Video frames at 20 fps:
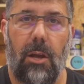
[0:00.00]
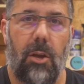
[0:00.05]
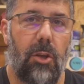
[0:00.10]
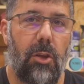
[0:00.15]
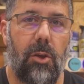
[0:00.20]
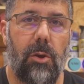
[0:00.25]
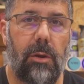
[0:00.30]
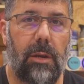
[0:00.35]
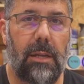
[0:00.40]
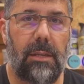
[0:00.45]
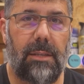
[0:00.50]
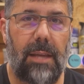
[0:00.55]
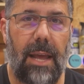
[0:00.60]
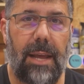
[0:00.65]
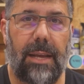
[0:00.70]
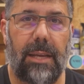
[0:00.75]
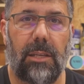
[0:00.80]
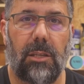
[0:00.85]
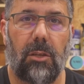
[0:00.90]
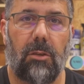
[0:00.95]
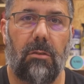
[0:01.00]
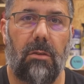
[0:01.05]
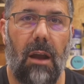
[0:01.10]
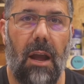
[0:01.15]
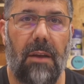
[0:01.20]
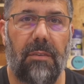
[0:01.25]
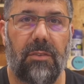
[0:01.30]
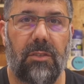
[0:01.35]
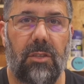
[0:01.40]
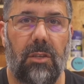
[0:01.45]
You can take it to
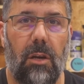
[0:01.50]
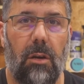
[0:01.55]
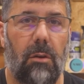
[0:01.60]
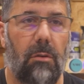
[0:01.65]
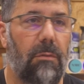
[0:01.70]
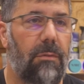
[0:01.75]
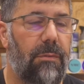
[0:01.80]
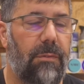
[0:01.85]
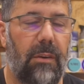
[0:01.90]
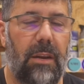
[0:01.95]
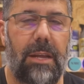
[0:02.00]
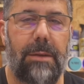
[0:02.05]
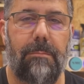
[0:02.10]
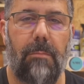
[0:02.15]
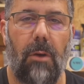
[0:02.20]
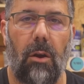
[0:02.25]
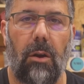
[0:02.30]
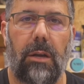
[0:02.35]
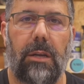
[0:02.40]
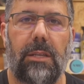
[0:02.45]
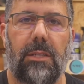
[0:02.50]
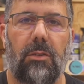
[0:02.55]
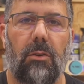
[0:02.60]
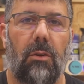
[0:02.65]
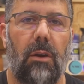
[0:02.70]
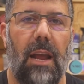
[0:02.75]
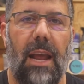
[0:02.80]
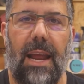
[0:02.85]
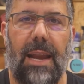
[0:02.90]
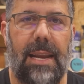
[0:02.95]
craft show, flea markets,
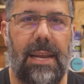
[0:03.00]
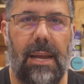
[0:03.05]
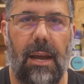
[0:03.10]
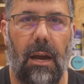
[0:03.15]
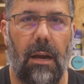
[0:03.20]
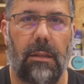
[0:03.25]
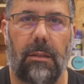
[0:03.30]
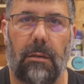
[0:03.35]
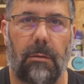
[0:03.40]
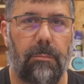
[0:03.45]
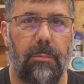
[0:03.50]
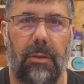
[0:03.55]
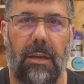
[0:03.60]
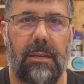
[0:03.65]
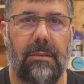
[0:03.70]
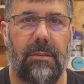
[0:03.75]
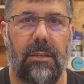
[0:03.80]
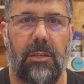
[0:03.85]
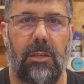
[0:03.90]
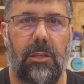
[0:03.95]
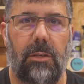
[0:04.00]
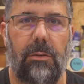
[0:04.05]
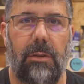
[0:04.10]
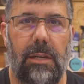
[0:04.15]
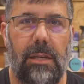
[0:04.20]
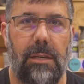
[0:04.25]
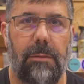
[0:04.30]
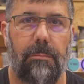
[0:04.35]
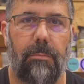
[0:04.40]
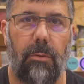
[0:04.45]
or any other place that you
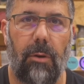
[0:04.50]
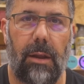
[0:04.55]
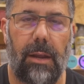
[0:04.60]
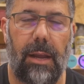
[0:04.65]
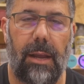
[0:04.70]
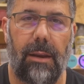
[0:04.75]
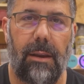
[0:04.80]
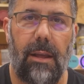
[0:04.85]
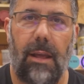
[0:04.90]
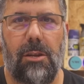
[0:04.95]
need to bring it.